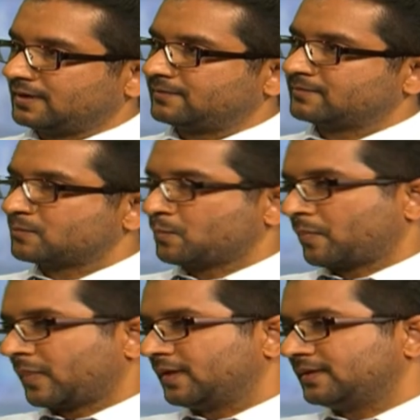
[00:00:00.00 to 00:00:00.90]
Yeah.
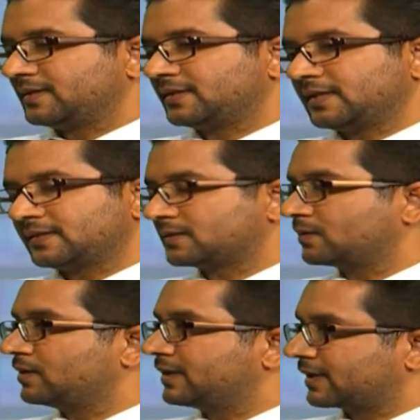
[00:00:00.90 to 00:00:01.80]
So, there is a test
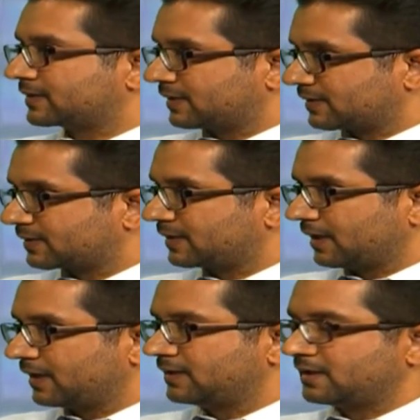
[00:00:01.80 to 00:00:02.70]
called DEXA
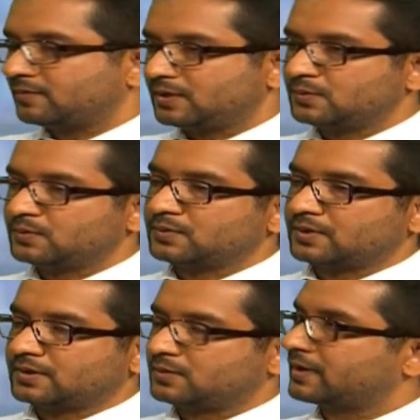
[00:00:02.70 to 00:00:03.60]
scan that we do
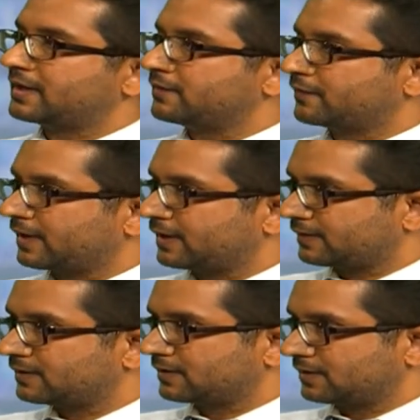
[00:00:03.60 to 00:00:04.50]
to identify
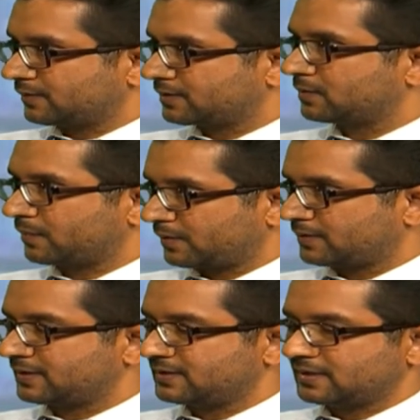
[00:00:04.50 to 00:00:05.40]

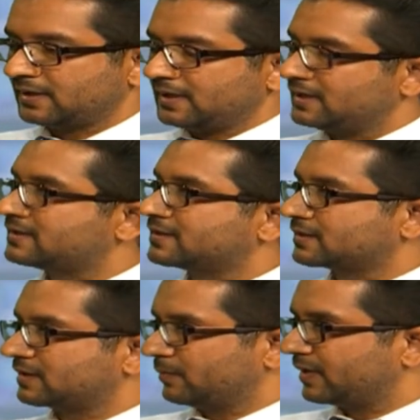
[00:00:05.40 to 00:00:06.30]
osteoporosis. It's just
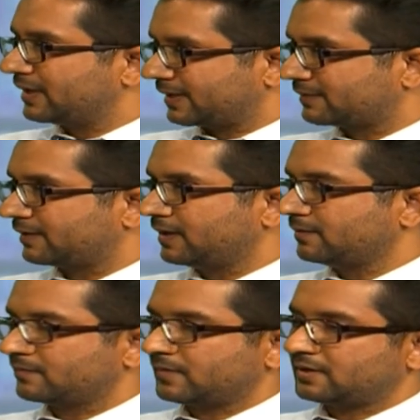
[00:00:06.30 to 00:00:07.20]
a simple X-ray,
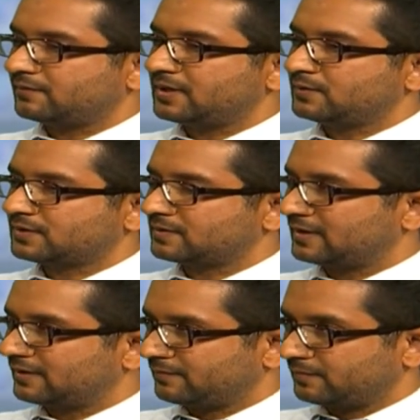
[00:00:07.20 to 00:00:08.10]
but we use
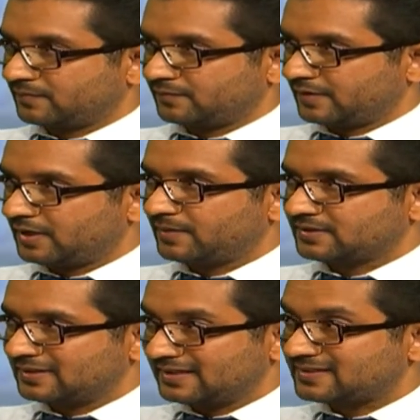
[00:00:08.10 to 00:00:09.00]
very
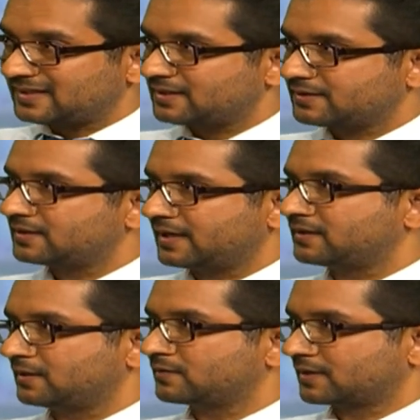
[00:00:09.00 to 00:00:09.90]
much less energy than the